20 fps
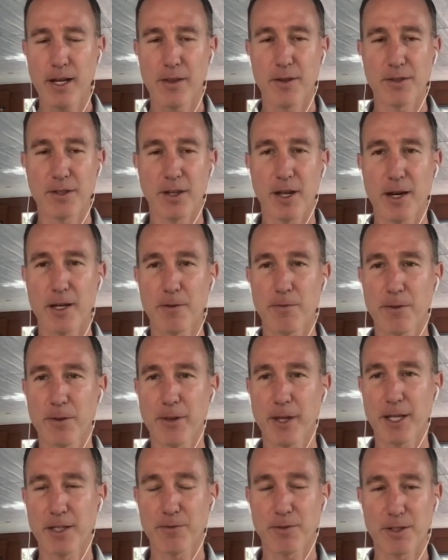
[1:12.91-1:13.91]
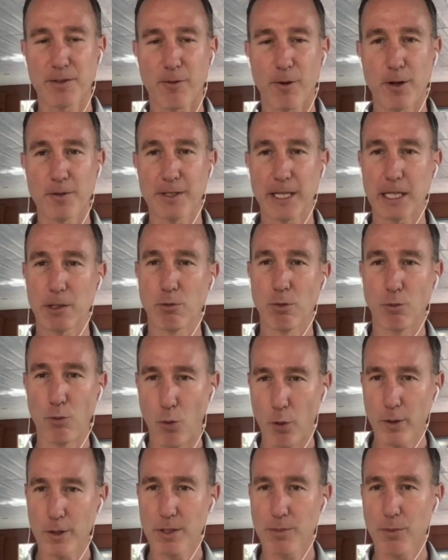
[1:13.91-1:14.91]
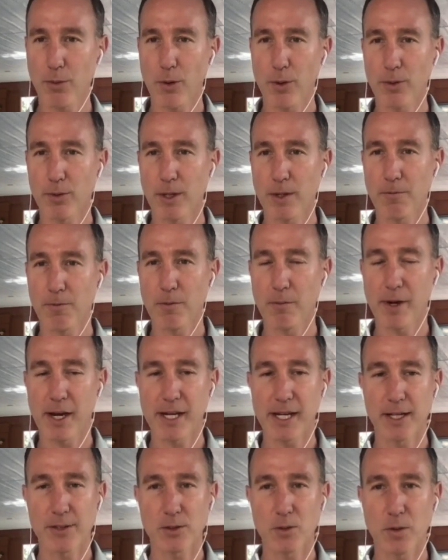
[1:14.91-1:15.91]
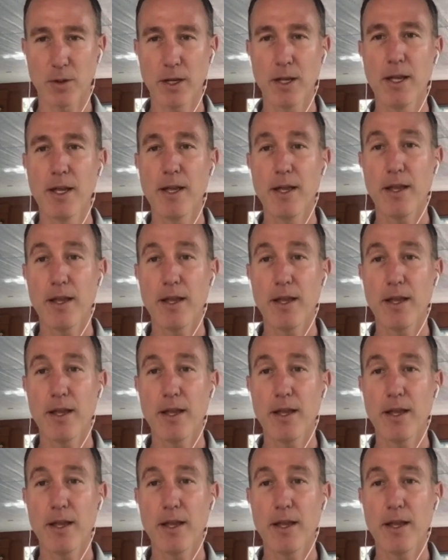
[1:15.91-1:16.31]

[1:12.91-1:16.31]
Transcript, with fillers: There's a lot of different things for as far as like a rewards program for Binance Coin.